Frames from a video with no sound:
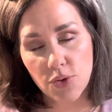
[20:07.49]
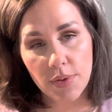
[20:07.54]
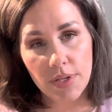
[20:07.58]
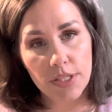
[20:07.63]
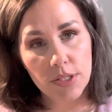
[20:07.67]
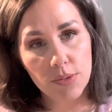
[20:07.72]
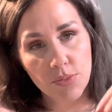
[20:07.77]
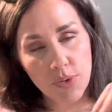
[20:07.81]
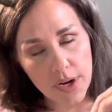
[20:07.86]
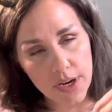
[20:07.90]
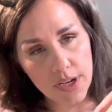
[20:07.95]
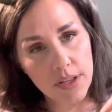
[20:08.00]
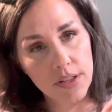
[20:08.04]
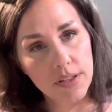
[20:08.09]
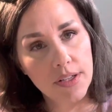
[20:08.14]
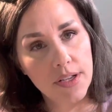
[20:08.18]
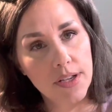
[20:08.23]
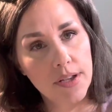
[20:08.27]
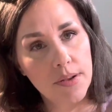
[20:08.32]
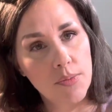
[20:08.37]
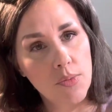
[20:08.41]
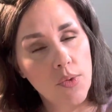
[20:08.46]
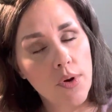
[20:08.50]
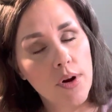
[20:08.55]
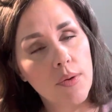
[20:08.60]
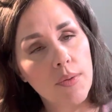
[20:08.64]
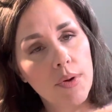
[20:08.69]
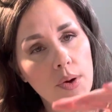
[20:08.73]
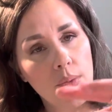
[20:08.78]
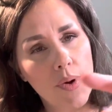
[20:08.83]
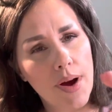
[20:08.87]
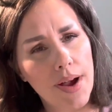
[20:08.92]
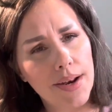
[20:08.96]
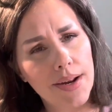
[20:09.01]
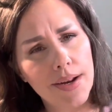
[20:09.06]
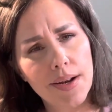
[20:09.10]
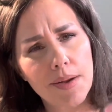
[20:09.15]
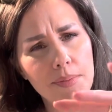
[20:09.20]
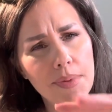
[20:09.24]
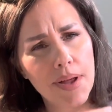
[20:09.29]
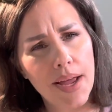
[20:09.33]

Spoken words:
We sprinkled them where we wanted them,